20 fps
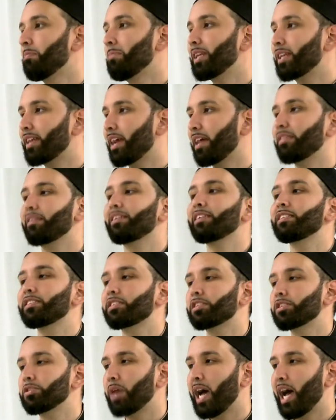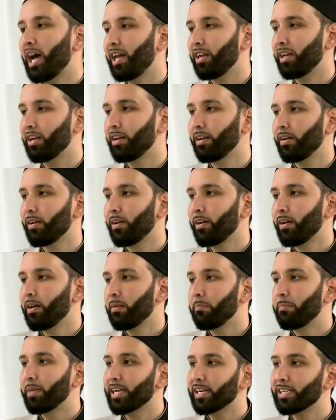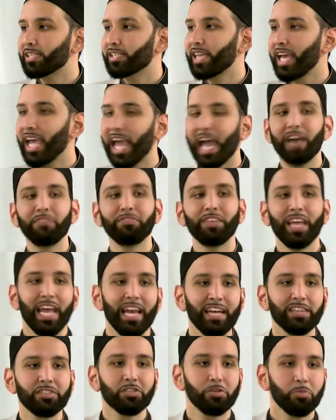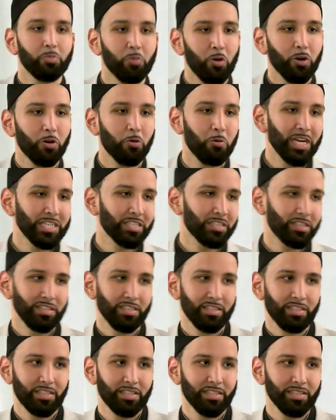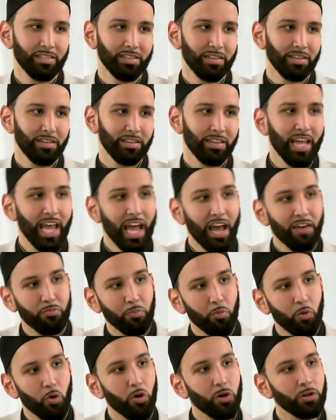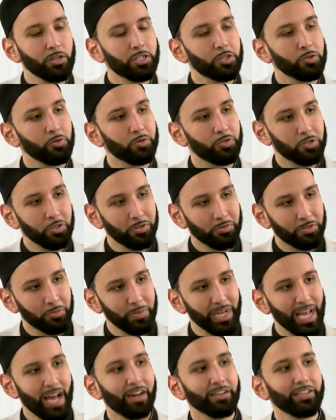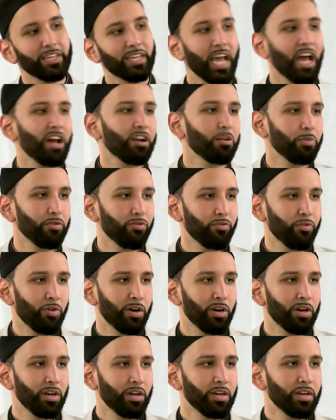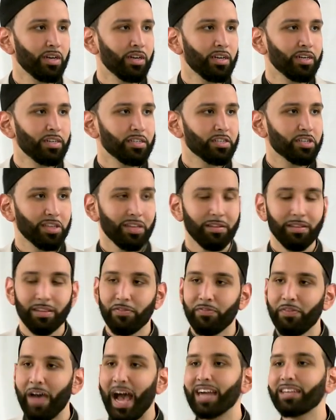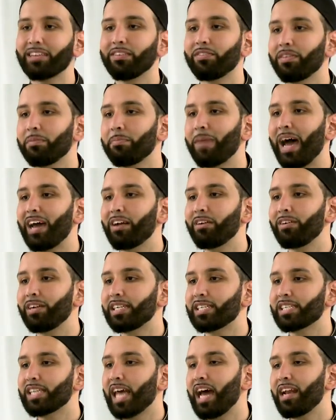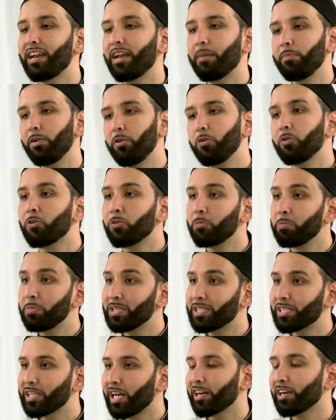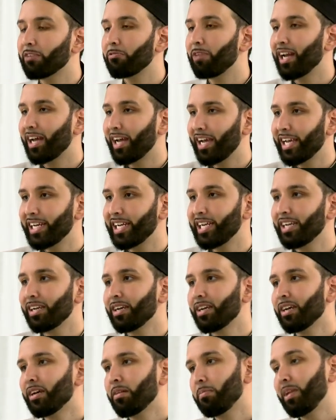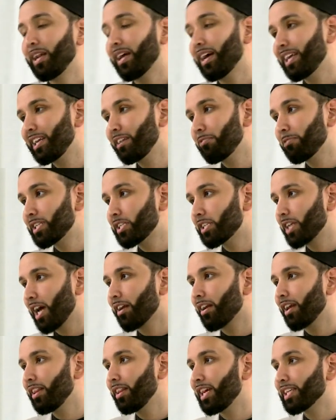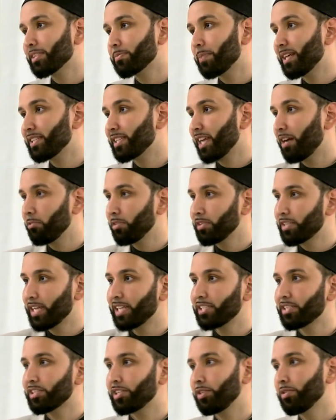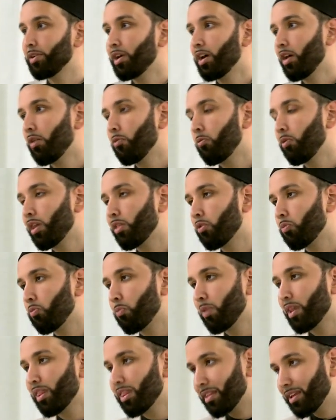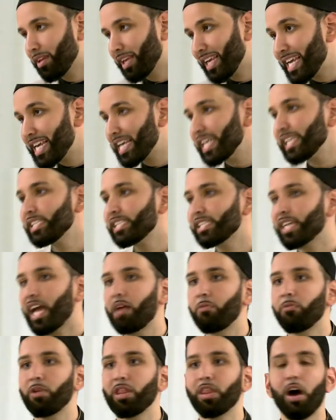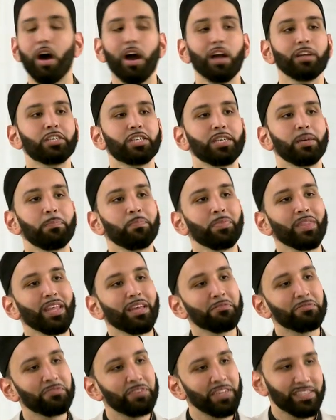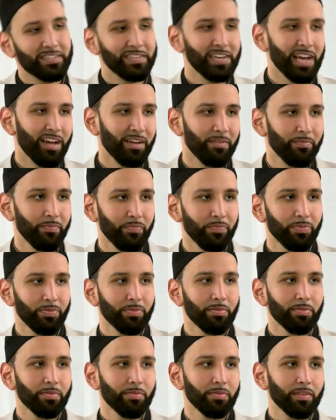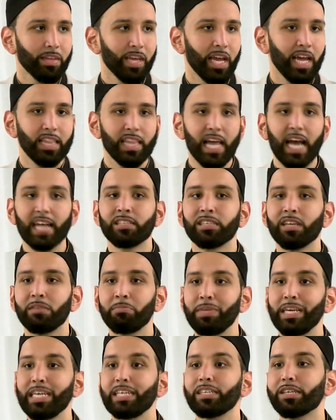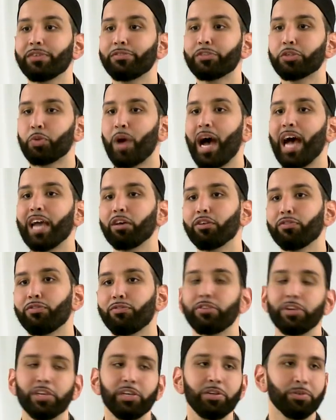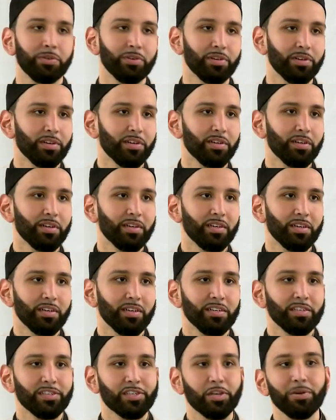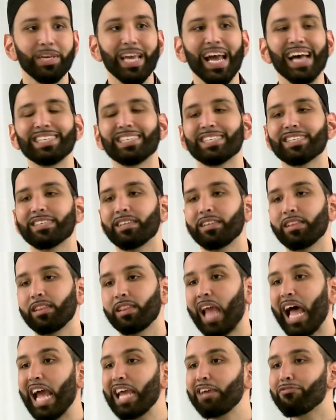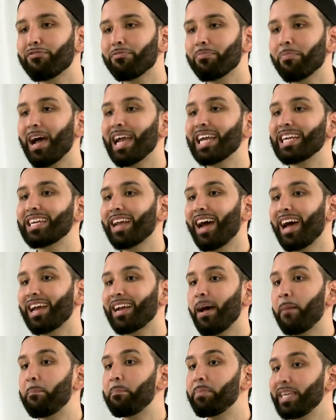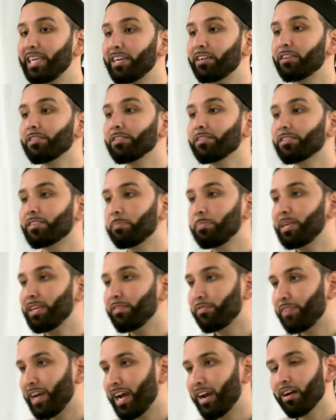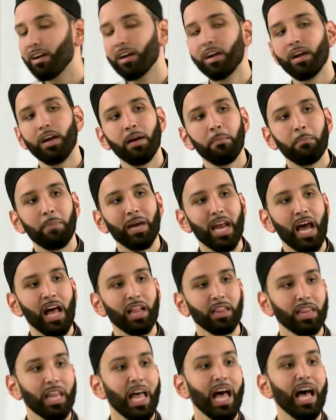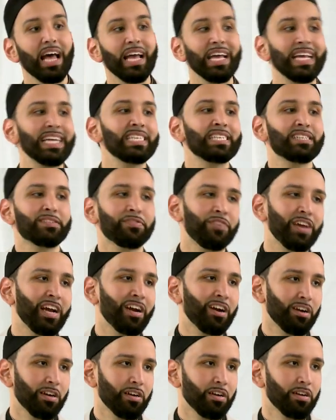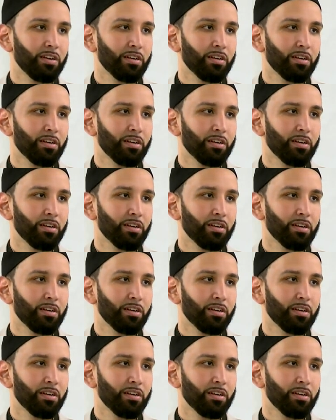Min kathrat su'al. Because they have to answer more questions. They have more to, to, to be held accountable for. So the, the fact of the matter is that nablukum bisharri wal khayri, bil khayri wal shar, Allah subhanahu wa ta'ala will test you with, with ease and with hardship, fitna. And that's a means of trial for you. So, yes, life might not appear to be fair, but Allah is fair.